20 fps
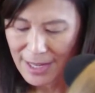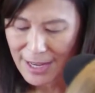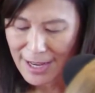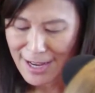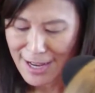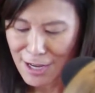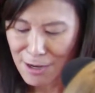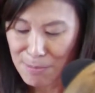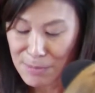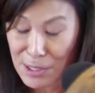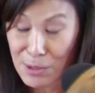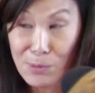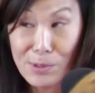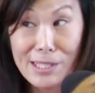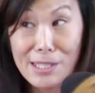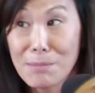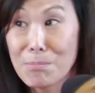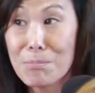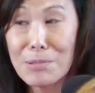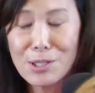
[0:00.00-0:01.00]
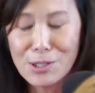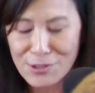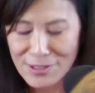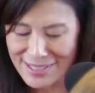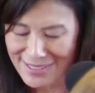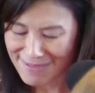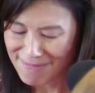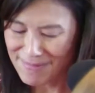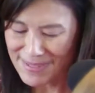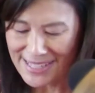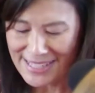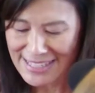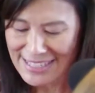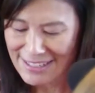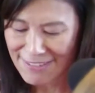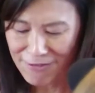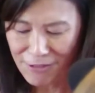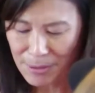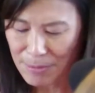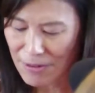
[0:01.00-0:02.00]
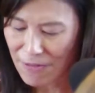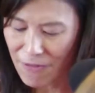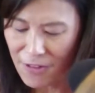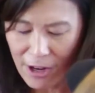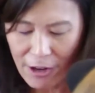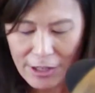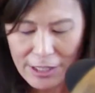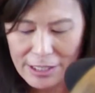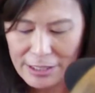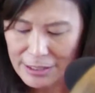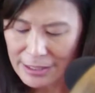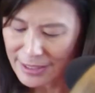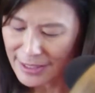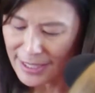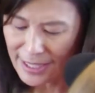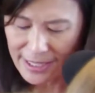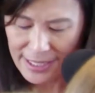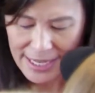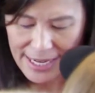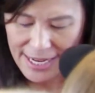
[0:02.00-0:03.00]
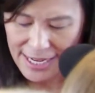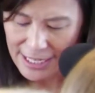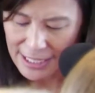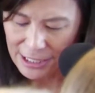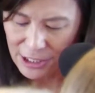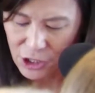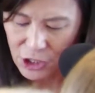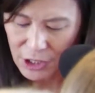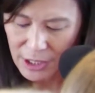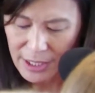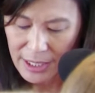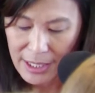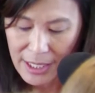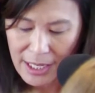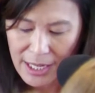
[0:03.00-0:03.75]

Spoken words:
It was imbued in me from a very young age